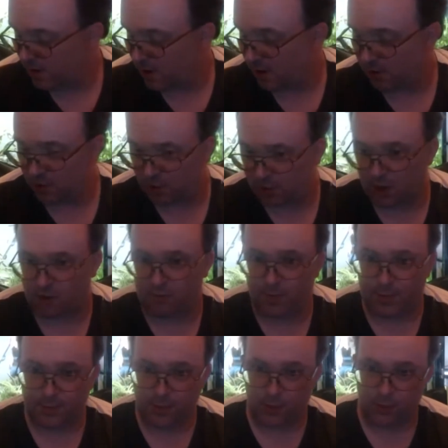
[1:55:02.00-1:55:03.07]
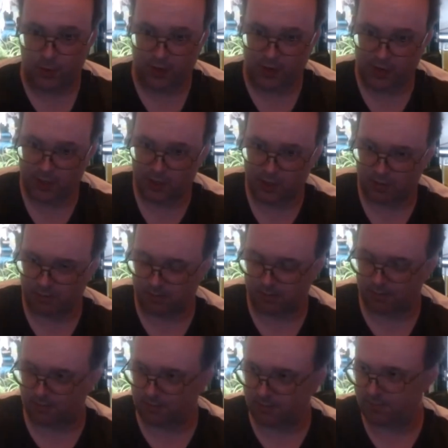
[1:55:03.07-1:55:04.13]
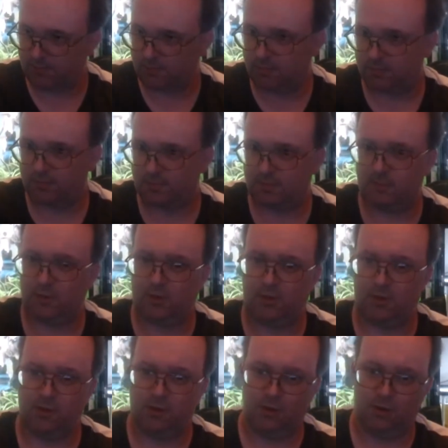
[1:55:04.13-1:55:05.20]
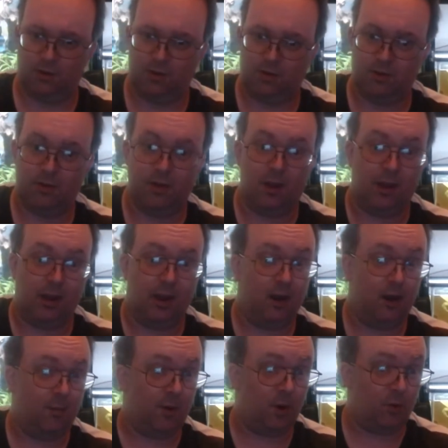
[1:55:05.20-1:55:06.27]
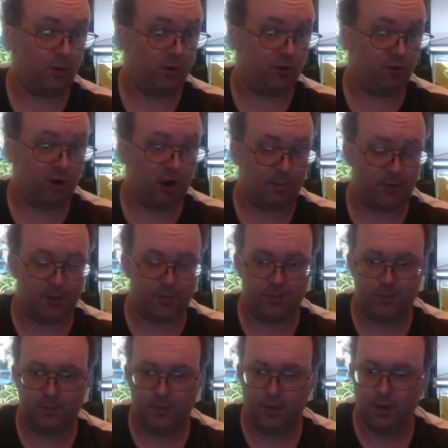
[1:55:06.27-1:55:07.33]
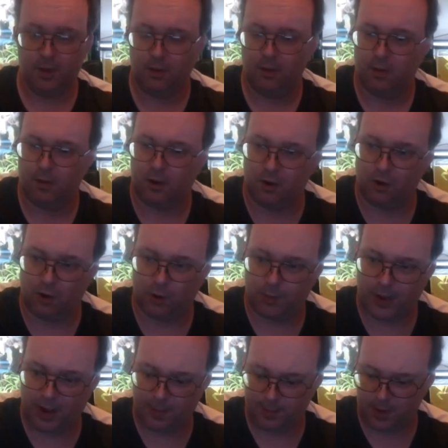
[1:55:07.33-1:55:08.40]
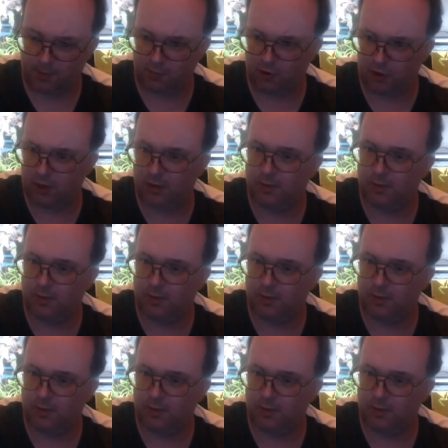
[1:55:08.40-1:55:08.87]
I just can't remember who it is because, again, I'm old and crap and I've got a bad memory.